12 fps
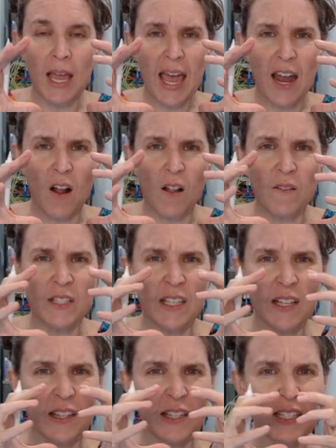and all of a
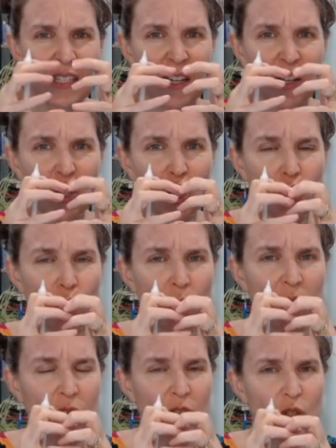sudden the cell
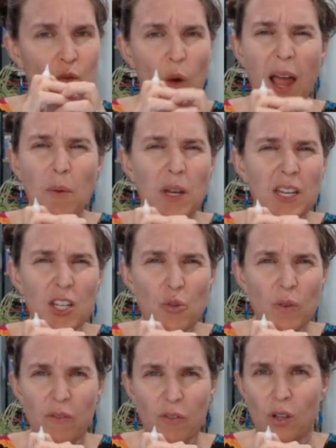shrivels. Why would it
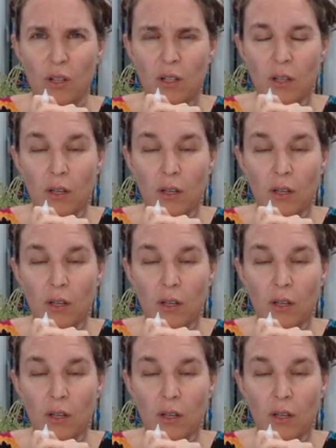shrivel?